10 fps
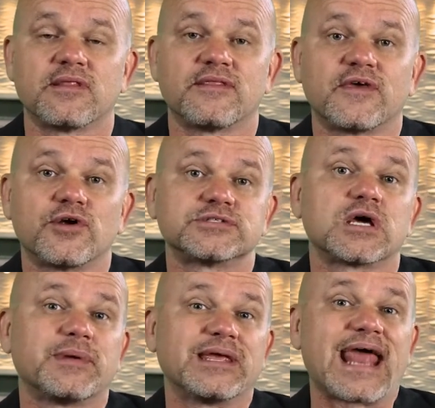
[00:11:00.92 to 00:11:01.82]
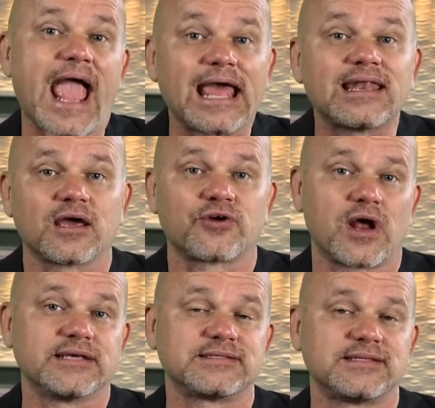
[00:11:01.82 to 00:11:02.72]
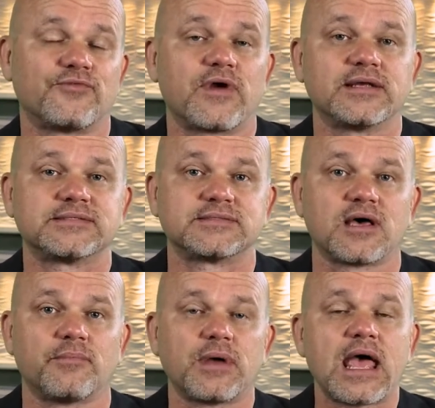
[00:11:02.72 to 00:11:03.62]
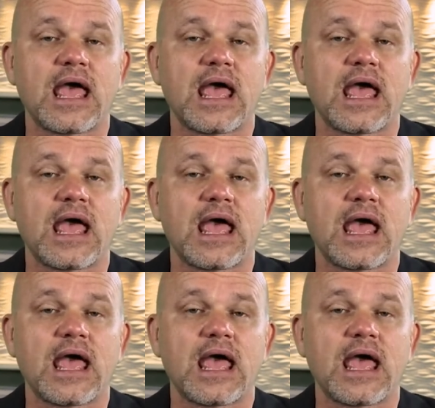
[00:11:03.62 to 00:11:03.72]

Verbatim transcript: that there is going to be an Antichrist that raises up.